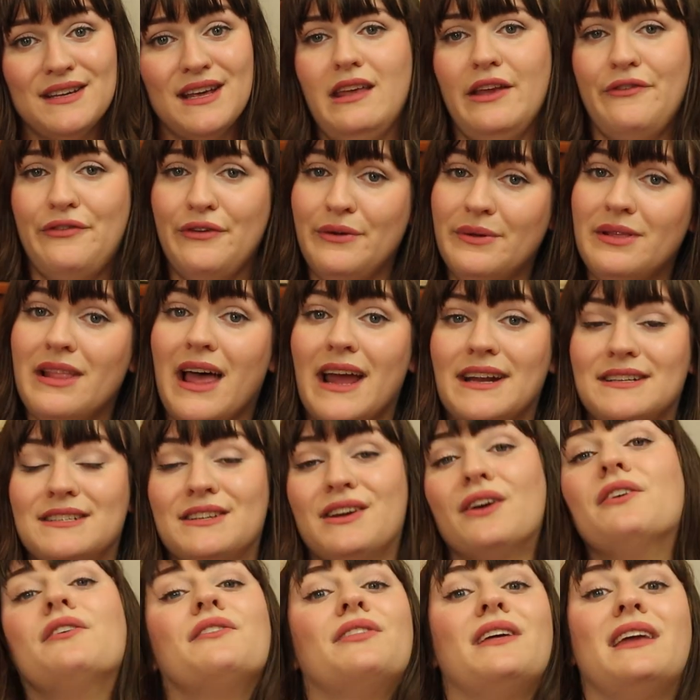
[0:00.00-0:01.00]
If you would like to
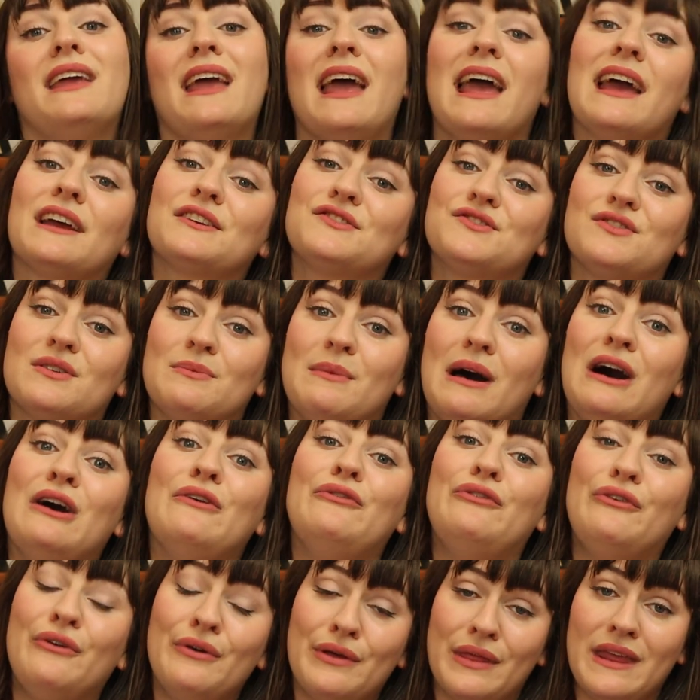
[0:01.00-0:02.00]
go the extra mile
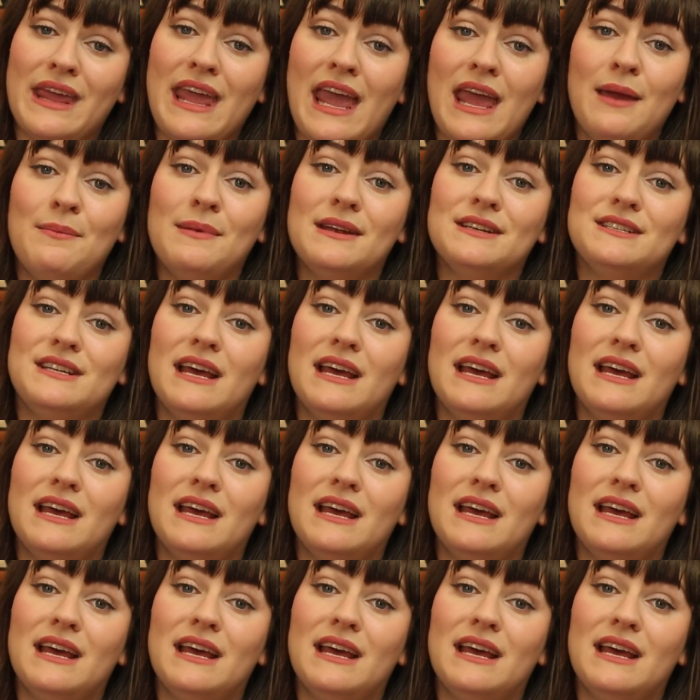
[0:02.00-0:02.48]
for the gaming